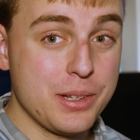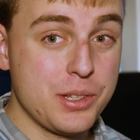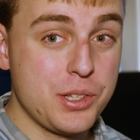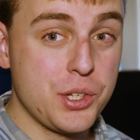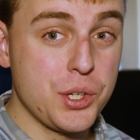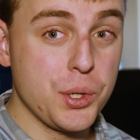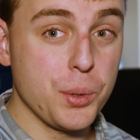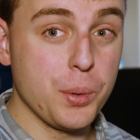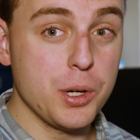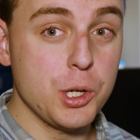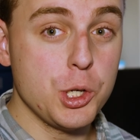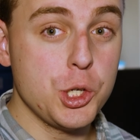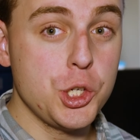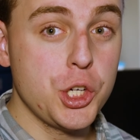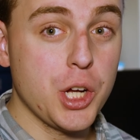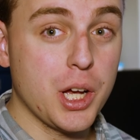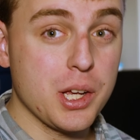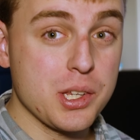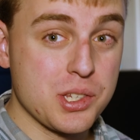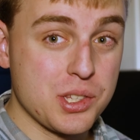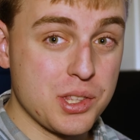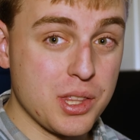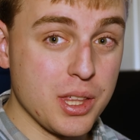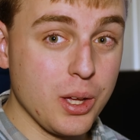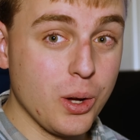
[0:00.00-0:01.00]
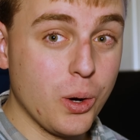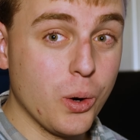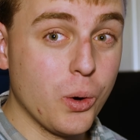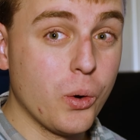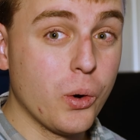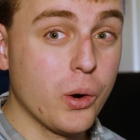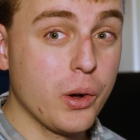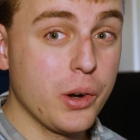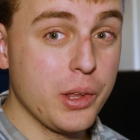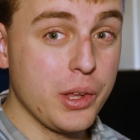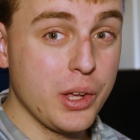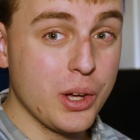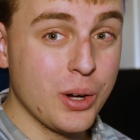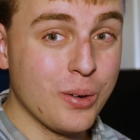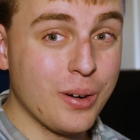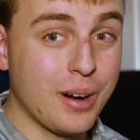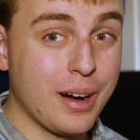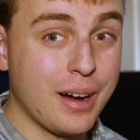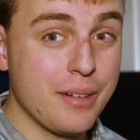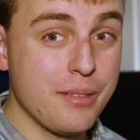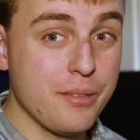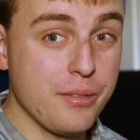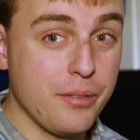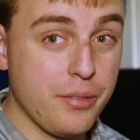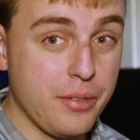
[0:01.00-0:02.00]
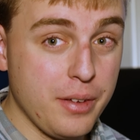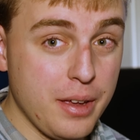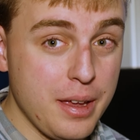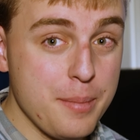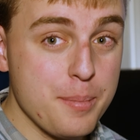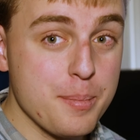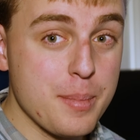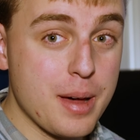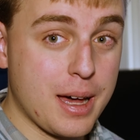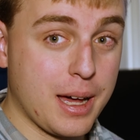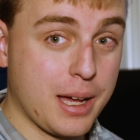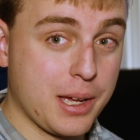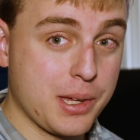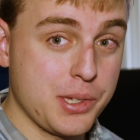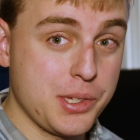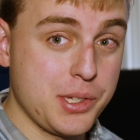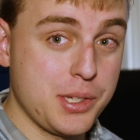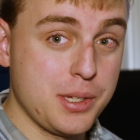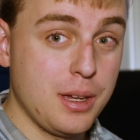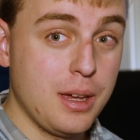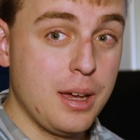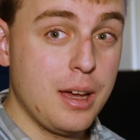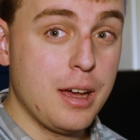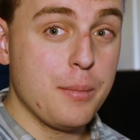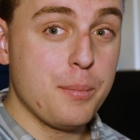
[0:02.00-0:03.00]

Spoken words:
to adjust the audio on vMix